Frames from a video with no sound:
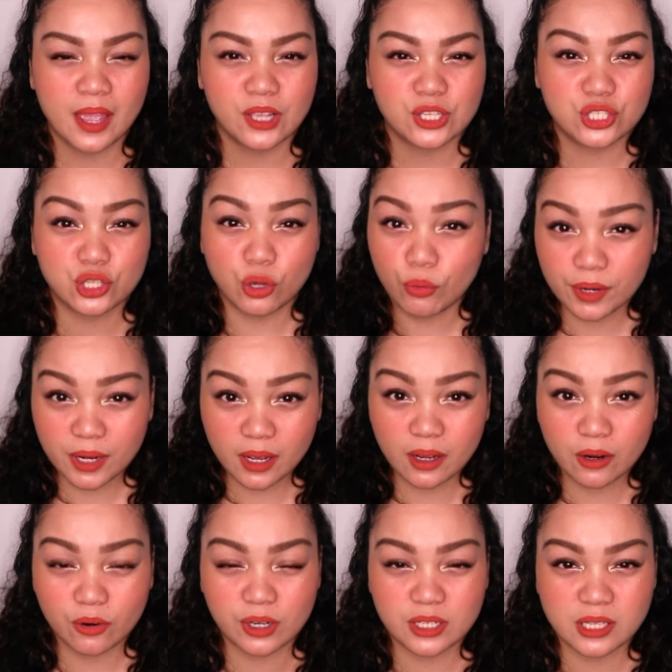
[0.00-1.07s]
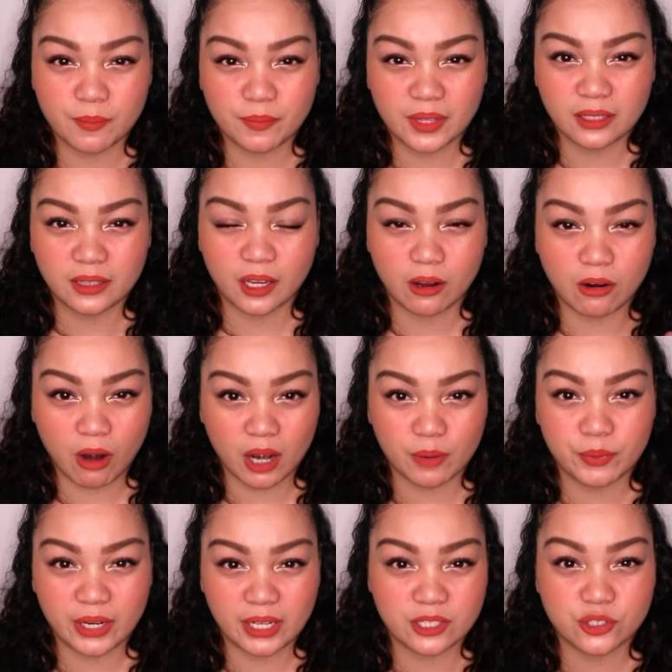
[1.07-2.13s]
soda or something, like a
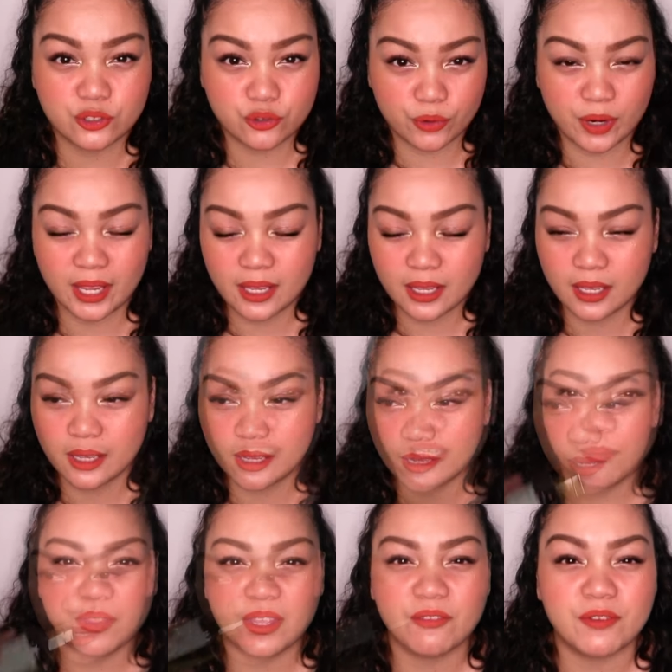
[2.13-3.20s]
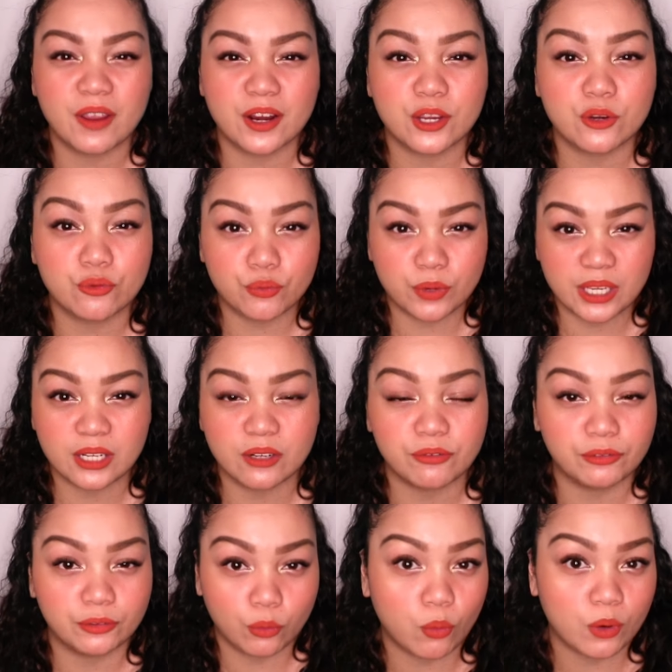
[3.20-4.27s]
carbonated drink, something very green
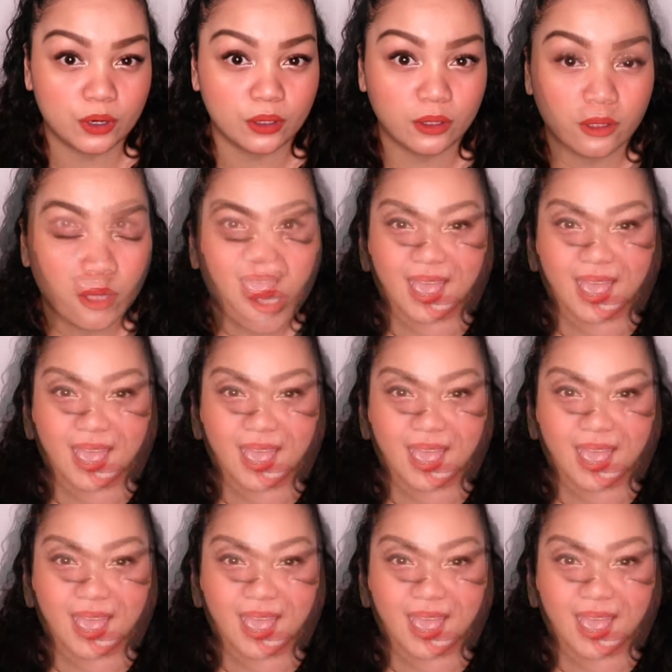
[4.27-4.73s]
floral.